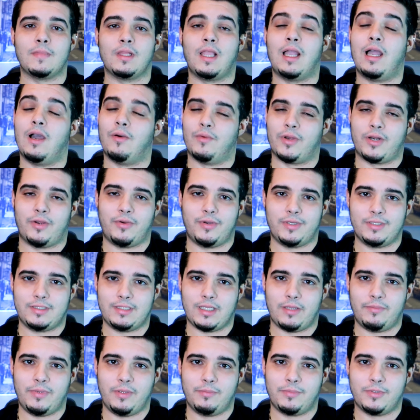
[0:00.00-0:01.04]
And what I always
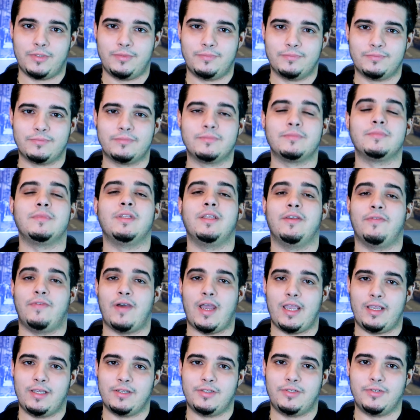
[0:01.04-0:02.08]
tell people, if
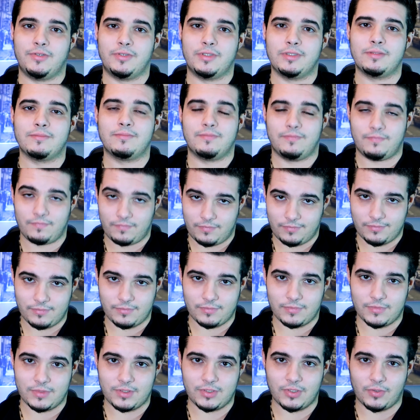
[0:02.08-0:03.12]
I could do it,
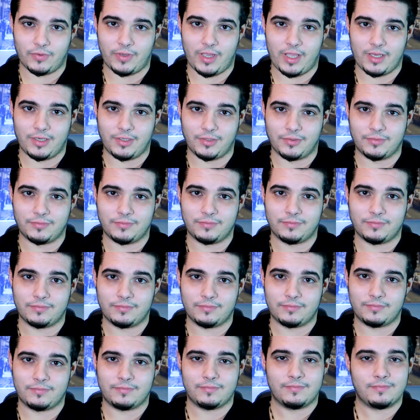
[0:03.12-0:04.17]
so can you.
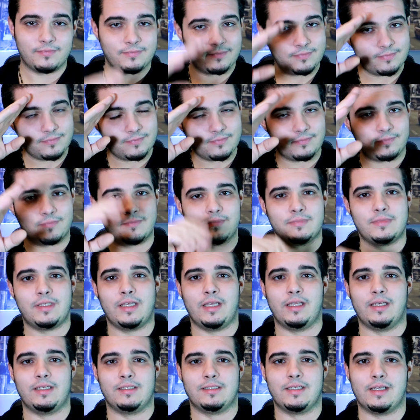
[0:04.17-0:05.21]
Take
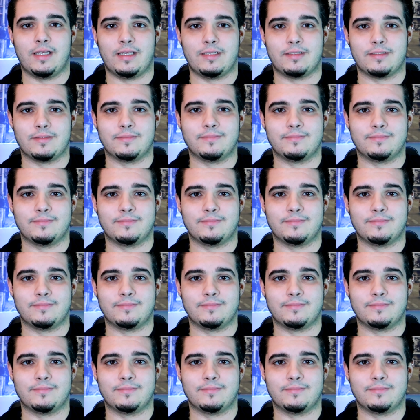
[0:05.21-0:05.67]
it easy, guys.